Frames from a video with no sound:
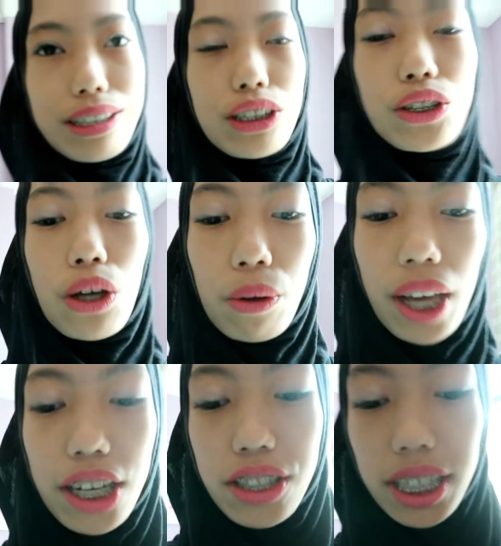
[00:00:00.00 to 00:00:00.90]
So
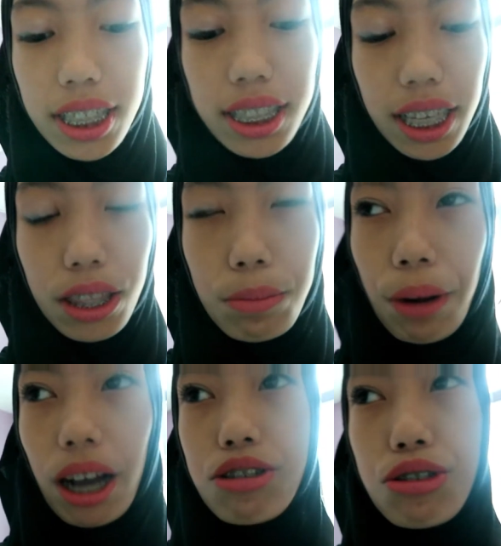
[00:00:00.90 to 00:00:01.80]
qashy is in the
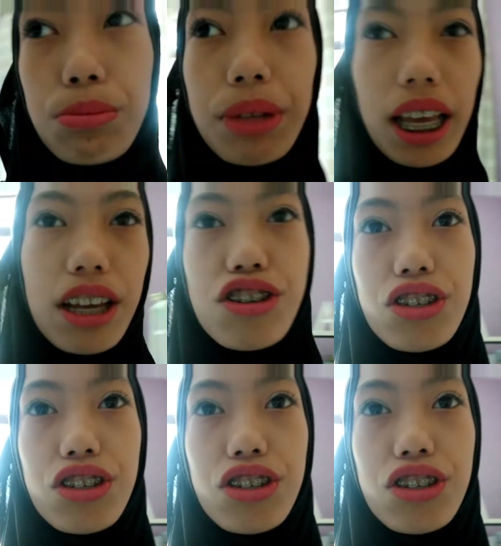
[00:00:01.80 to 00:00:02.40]
bathroom taking